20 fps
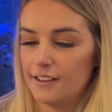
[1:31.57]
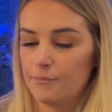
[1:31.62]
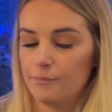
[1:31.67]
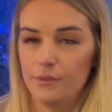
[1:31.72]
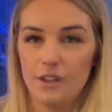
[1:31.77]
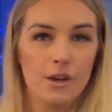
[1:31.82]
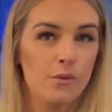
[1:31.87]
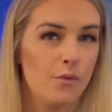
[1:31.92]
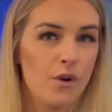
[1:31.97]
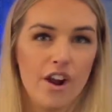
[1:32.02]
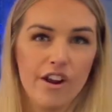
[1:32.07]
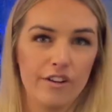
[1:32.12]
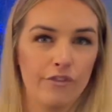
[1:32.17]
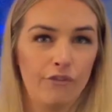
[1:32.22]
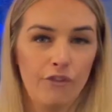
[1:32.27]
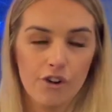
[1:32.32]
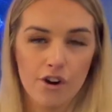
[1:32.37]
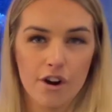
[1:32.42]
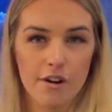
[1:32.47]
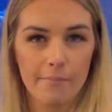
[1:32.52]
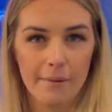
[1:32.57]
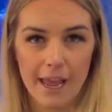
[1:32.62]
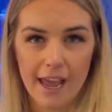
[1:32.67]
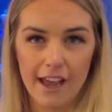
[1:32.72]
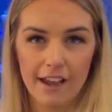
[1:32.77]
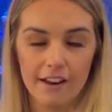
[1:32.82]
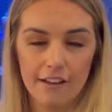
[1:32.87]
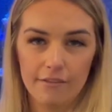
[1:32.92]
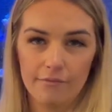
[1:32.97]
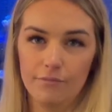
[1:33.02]
it worked for
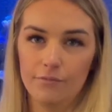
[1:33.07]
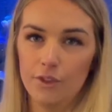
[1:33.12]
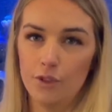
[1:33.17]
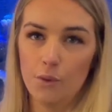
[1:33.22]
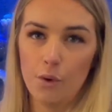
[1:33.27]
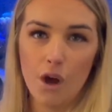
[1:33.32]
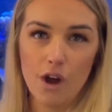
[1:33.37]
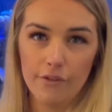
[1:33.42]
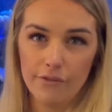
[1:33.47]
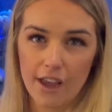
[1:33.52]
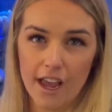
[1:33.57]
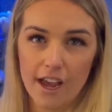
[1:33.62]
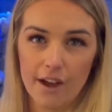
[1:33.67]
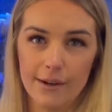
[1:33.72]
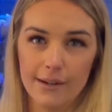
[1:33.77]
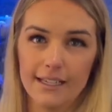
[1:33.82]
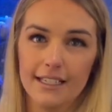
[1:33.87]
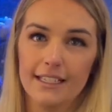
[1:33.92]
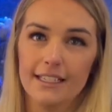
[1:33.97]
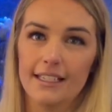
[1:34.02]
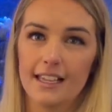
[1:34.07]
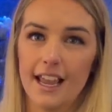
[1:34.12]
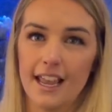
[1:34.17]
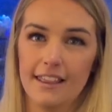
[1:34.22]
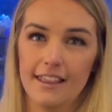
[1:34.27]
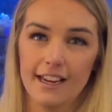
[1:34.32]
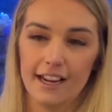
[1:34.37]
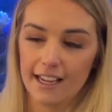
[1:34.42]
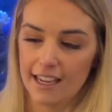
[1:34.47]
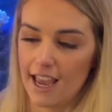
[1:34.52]
about 12 hours, and
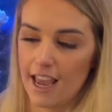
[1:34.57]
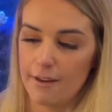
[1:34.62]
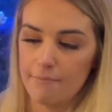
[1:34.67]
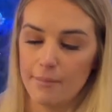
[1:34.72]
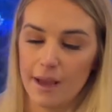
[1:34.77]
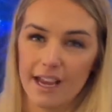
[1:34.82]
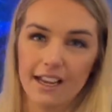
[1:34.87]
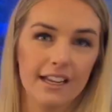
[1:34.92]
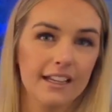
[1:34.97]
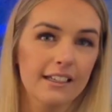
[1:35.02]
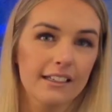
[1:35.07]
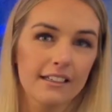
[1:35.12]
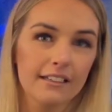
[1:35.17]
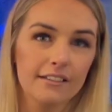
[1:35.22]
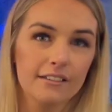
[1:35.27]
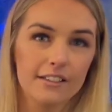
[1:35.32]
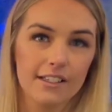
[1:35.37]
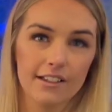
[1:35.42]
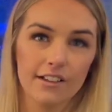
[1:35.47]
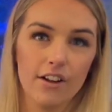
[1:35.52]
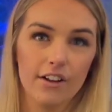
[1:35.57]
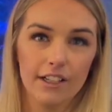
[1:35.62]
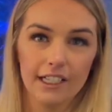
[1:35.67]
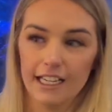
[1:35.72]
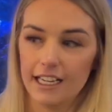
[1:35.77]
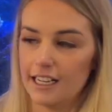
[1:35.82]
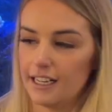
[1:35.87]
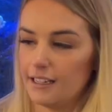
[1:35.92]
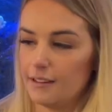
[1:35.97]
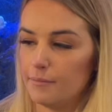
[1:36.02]
then I came back and
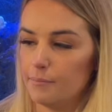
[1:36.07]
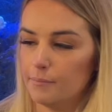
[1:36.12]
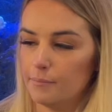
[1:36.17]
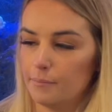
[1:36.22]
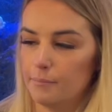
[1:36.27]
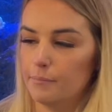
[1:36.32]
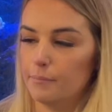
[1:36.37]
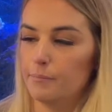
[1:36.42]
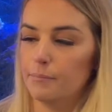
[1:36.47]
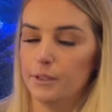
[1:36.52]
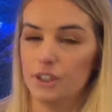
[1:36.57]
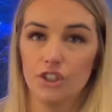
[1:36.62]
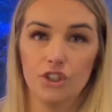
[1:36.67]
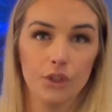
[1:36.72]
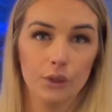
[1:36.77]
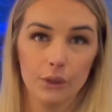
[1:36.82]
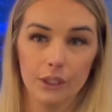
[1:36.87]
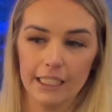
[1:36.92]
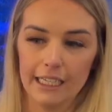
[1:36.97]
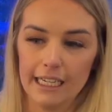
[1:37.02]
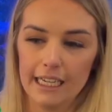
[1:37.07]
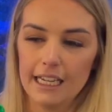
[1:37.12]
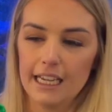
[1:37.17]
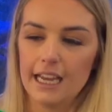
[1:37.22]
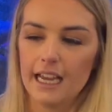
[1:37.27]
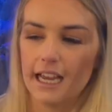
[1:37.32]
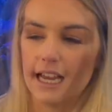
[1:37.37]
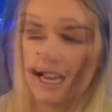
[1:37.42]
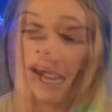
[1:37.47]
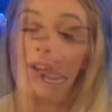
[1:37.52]
slowly but surely,
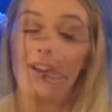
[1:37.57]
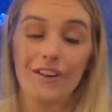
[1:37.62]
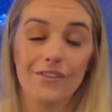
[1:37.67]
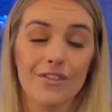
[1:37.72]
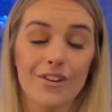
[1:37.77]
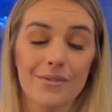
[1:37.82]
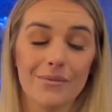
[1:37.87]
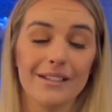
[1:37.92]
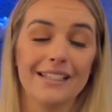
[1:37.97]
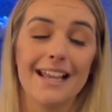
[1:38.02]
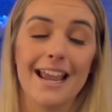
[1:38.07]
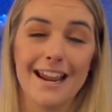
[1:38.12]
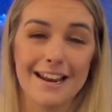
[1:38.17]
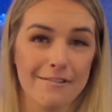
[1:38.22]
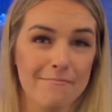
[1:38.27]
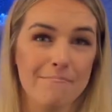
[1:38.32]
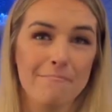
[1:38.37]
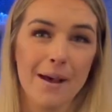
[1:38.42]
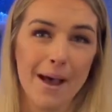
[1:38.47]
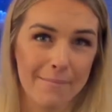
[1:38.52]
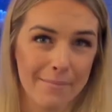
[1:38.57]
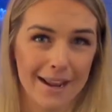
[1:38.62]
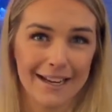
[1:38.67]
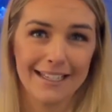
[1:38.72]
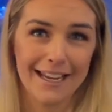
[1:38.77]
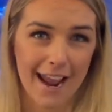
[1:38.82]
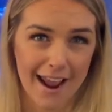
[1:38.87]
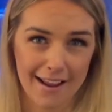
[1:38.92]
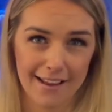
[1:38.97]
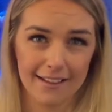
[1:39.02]
all of it was eaten by my
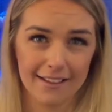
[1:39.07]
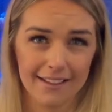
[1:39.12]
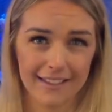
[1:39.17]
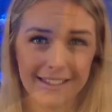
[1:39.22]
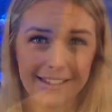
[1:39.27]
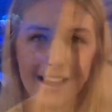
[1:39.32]
tangs. I